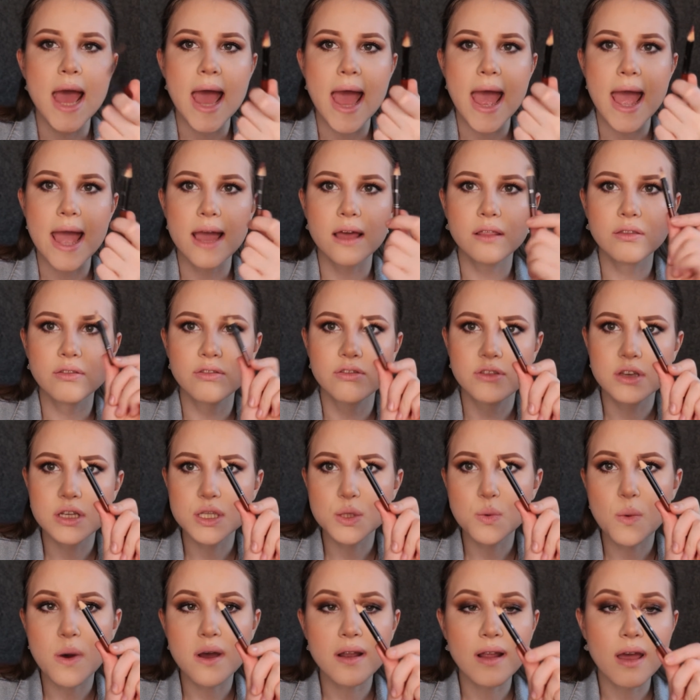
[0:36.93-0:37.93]
And
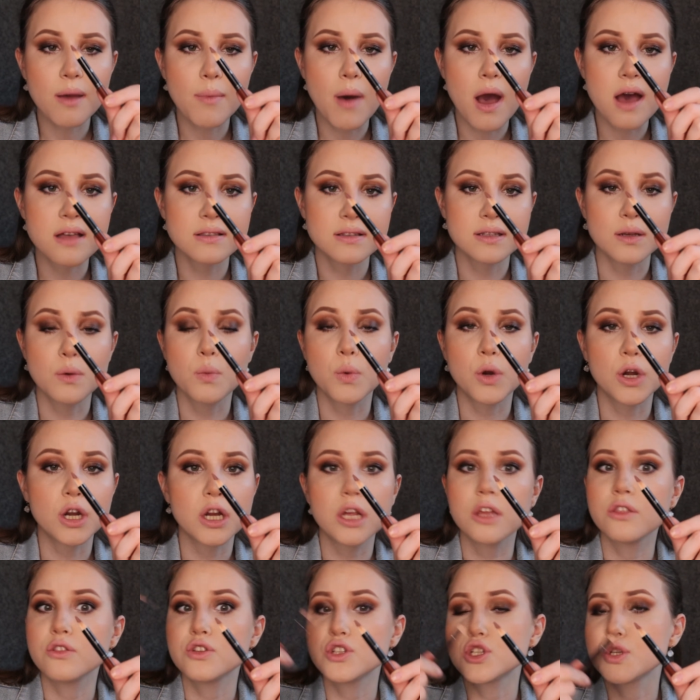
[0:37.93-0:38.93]
this one I bought somewhere
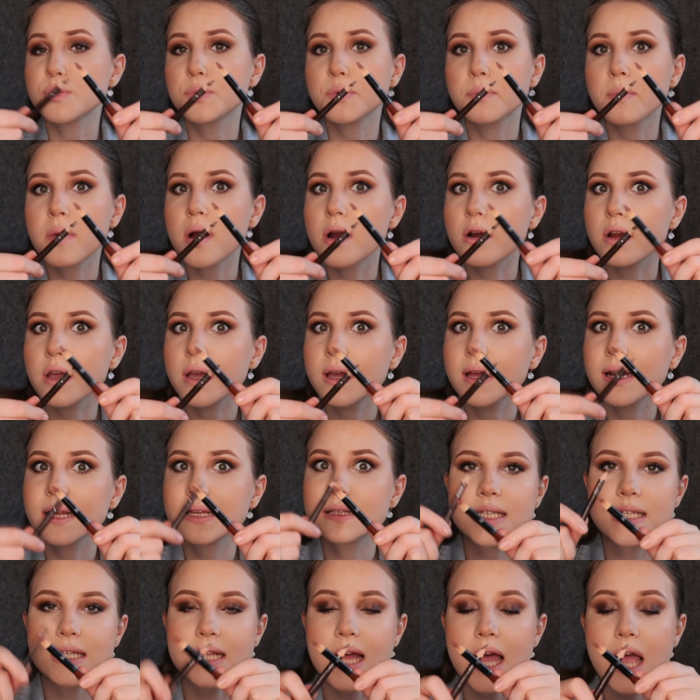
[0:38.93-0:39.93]
in the supermarket.
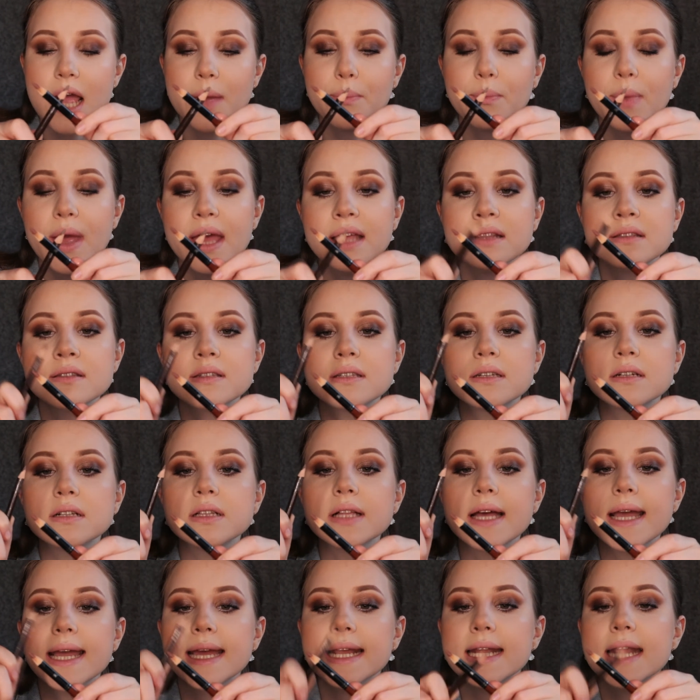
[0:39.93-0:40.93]
It's an eye pencil,
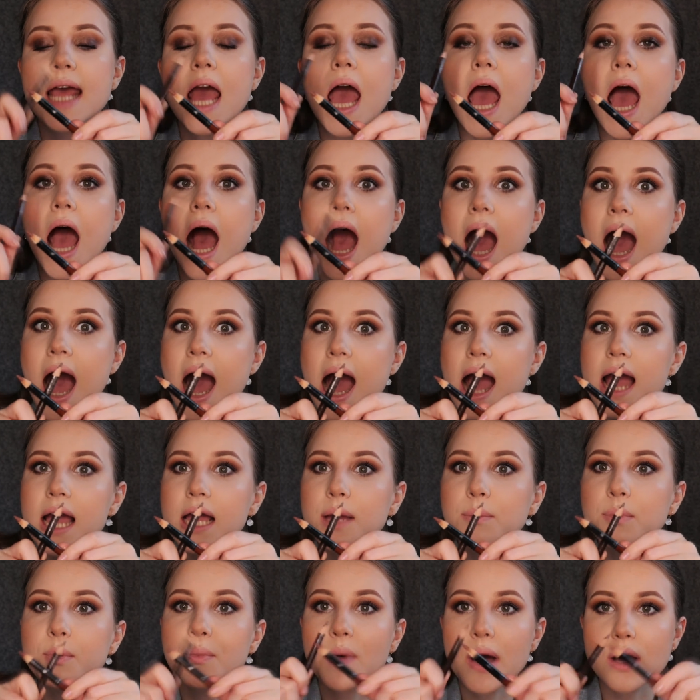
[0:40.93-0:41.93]
and I
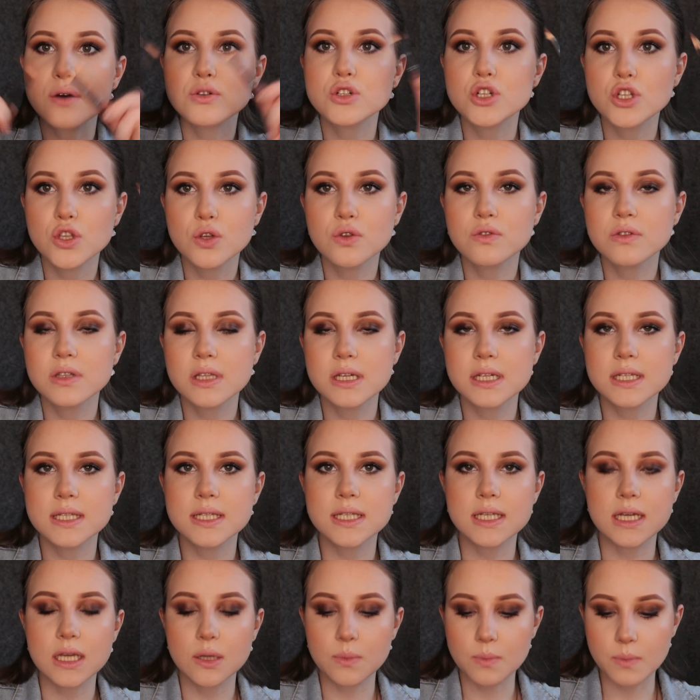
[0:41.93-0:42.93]
am about to use this
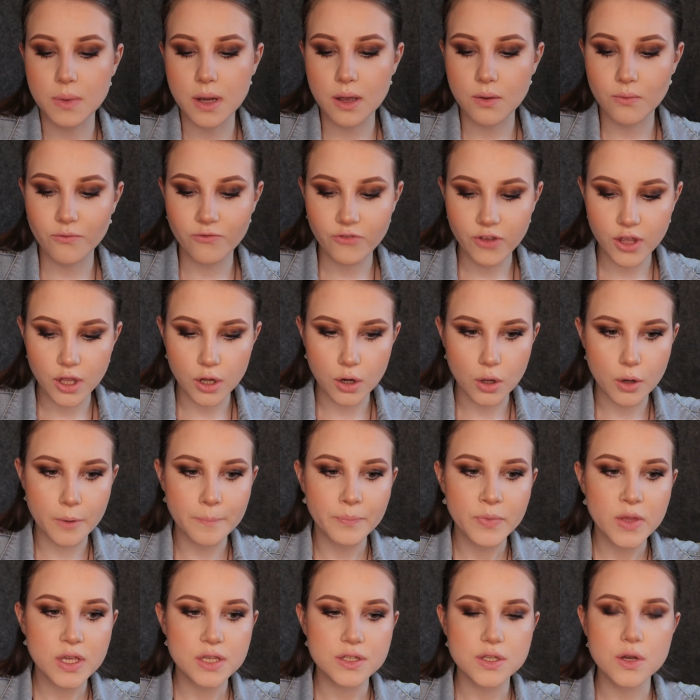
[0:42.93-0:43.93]
in my video.
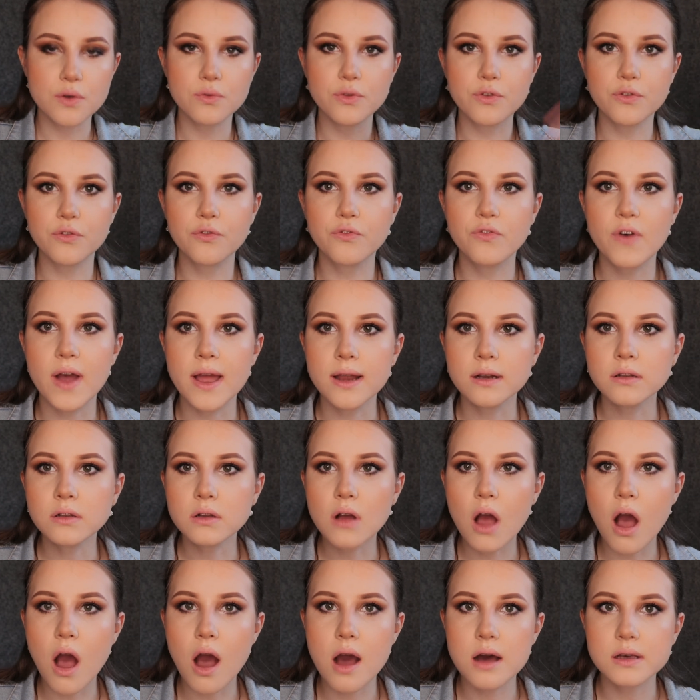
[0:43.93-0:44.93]
So the final
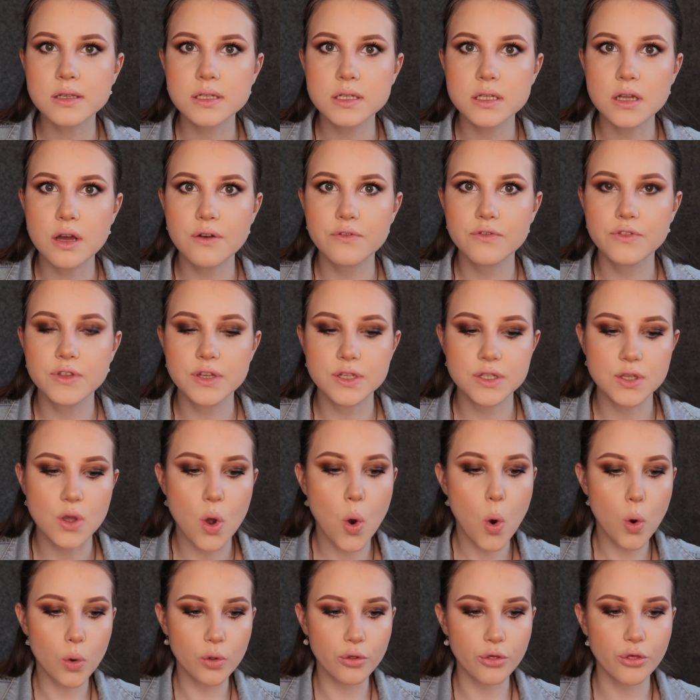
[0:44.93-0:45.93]
cost of this
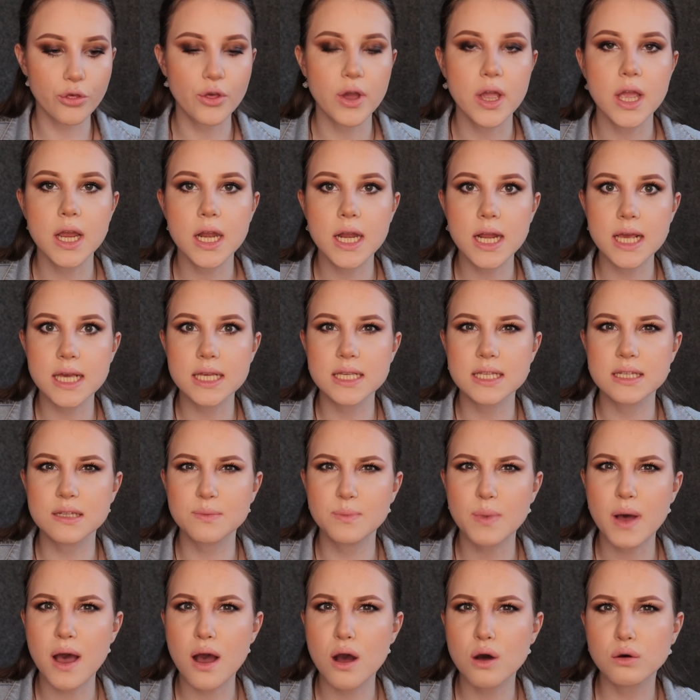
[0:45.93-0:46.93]
whole thing is
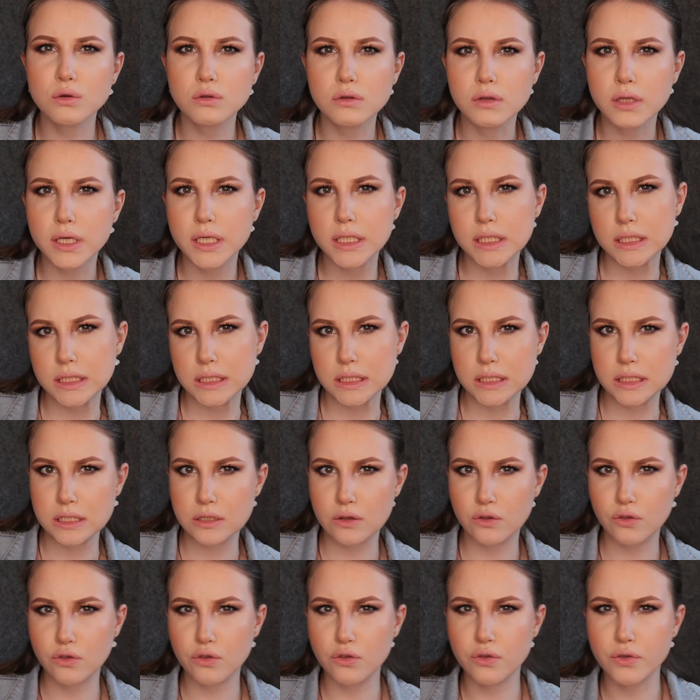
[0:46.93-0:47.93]
about like
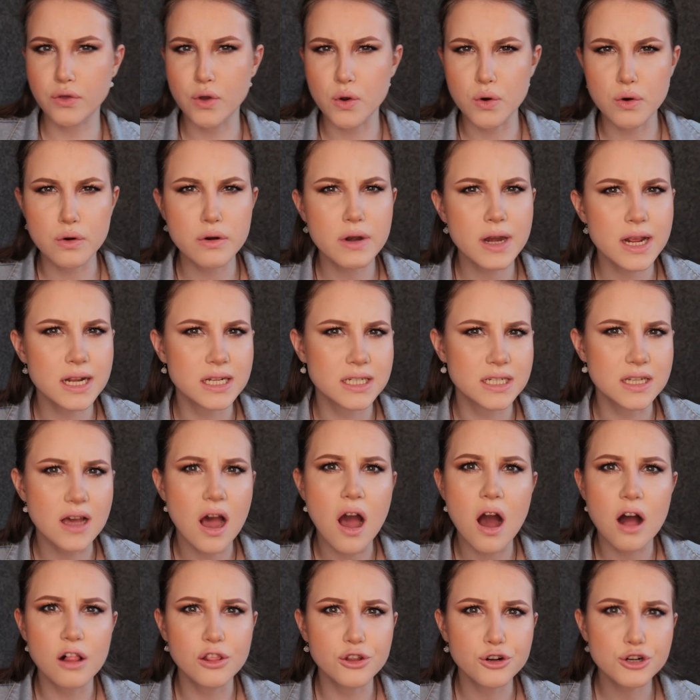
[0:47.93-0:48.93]

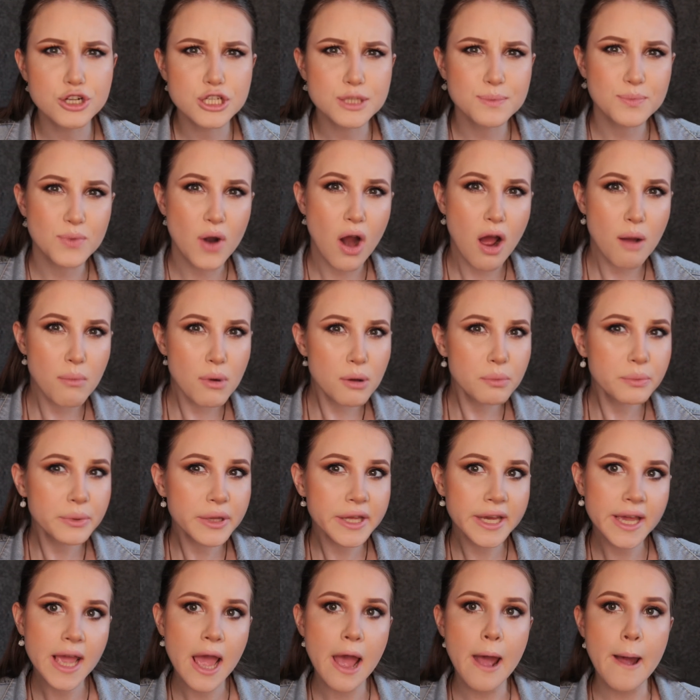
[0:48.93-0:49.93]
$30
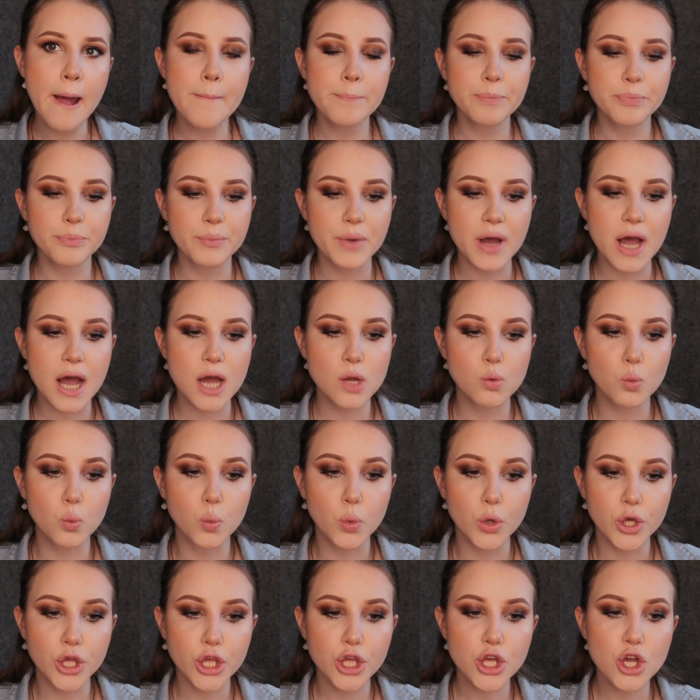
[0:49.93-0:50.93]
probably, but
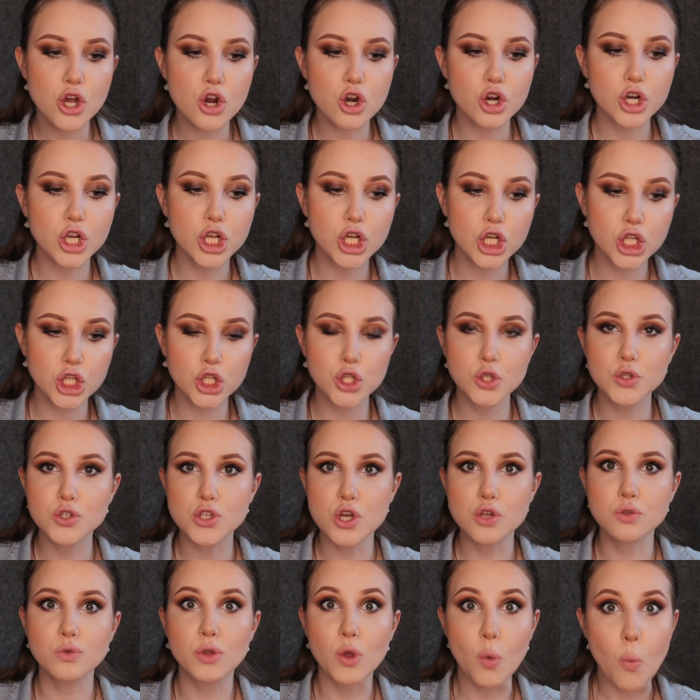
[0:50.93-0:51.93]
we are gonna use
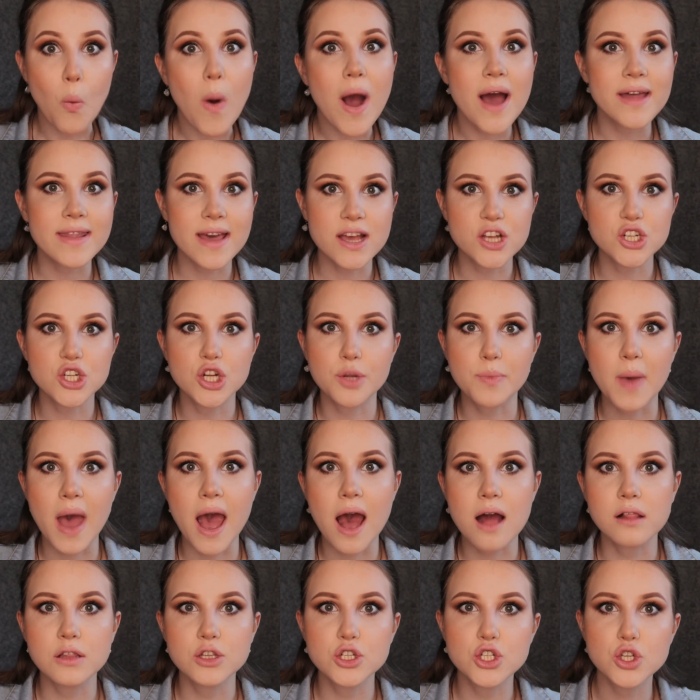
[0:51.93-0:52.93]
only one eyeshadow
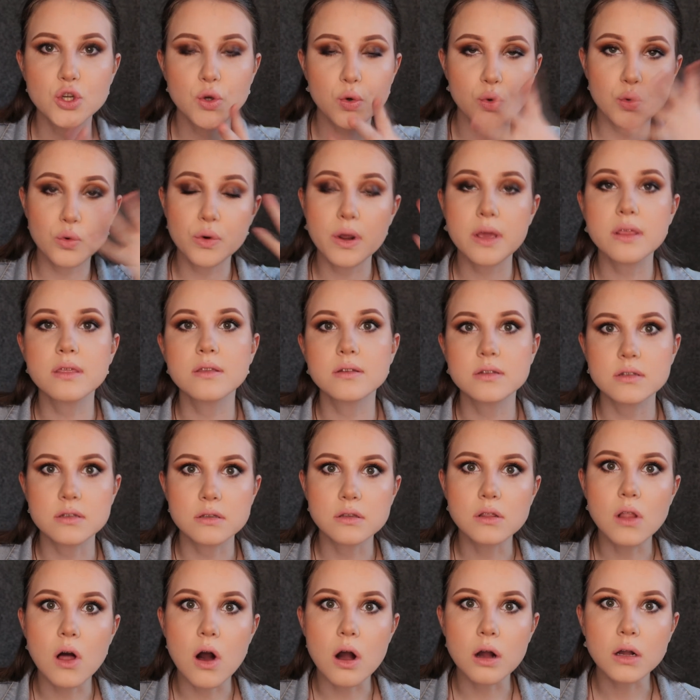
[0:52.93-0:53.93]
palette to create this
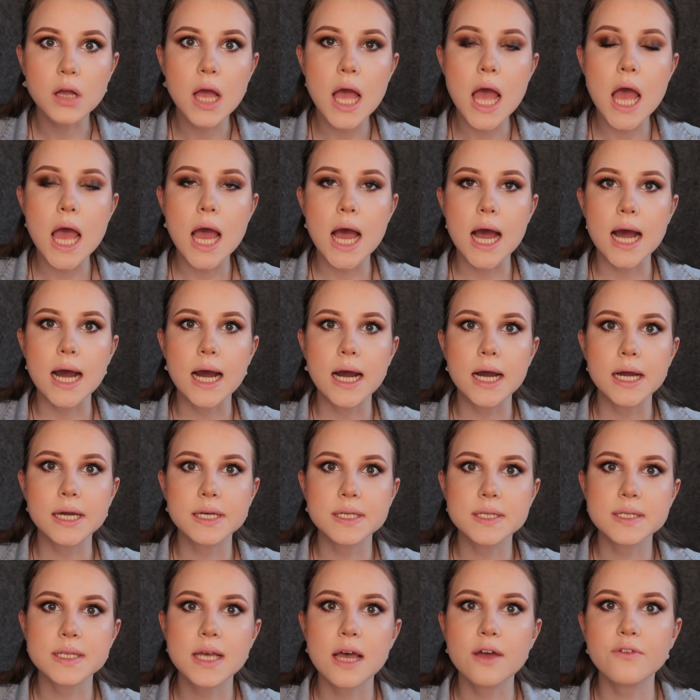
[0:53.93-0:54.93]
look,
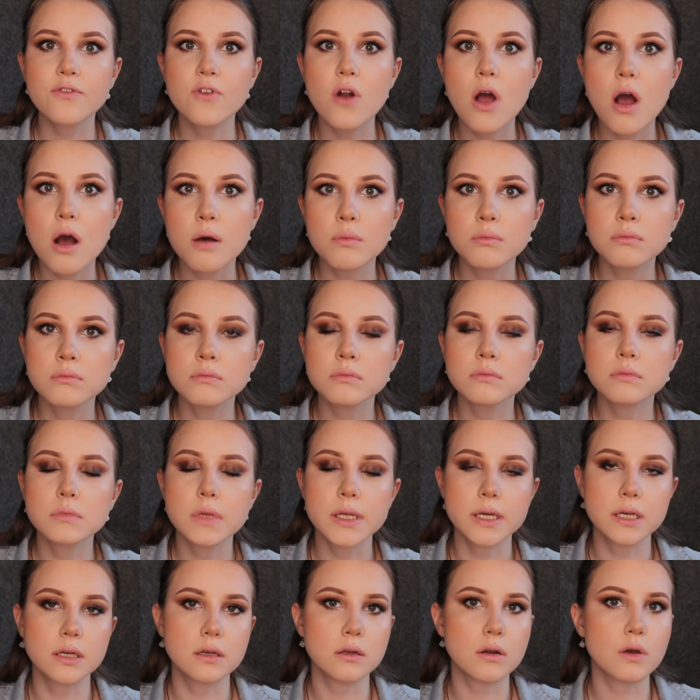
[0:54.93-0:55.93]
aside from
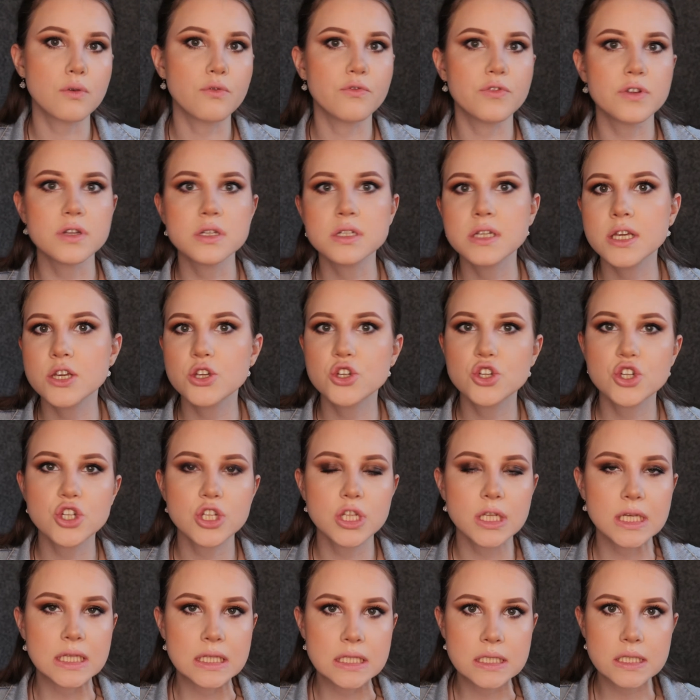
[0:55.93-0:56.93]

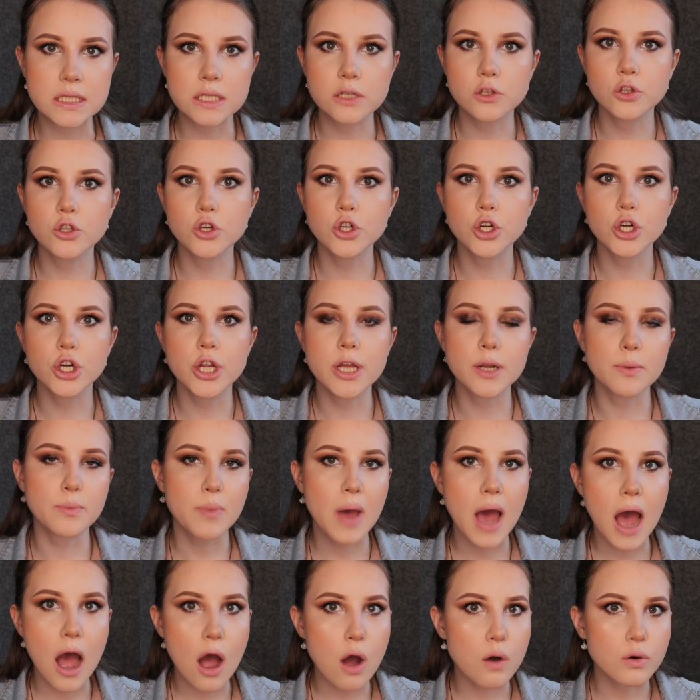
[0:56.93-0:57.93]
foundation, concealer, and
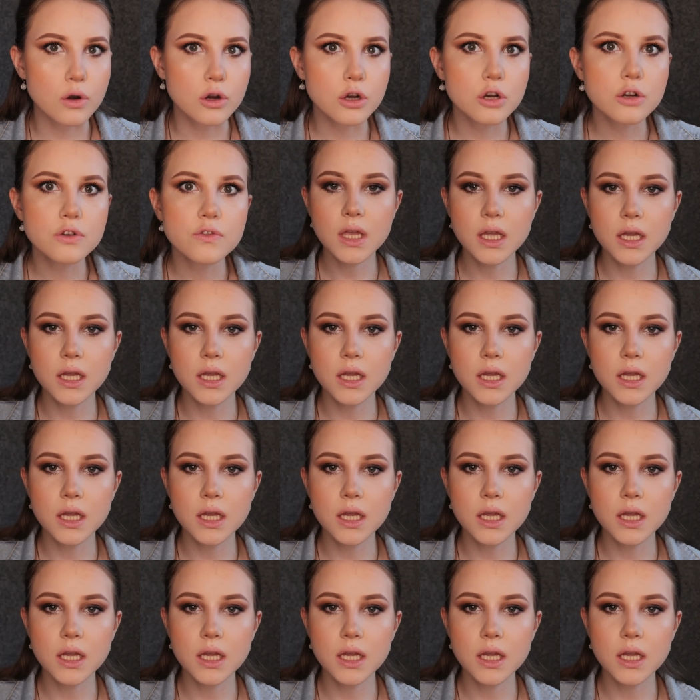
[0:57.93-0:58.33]
powder.